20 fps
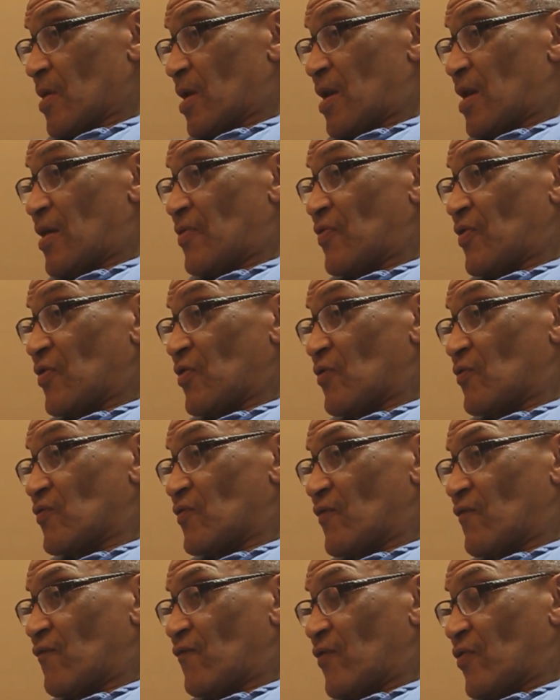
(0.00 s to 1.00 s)
And I think there was
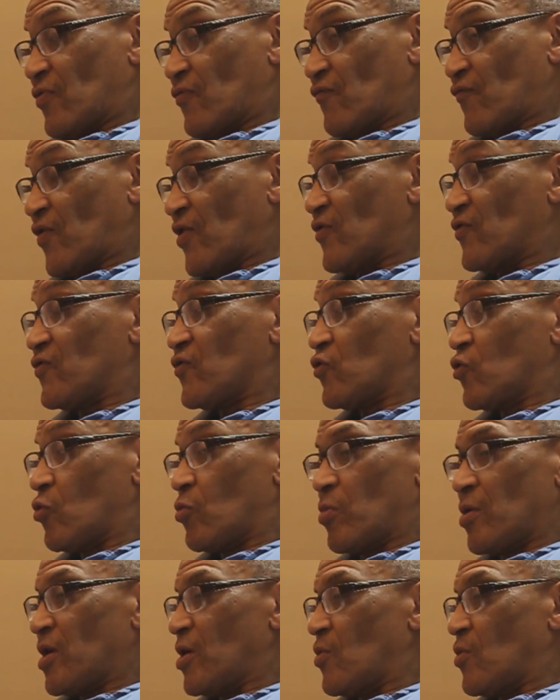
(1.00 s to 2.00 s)
a 5th, phase 2, but he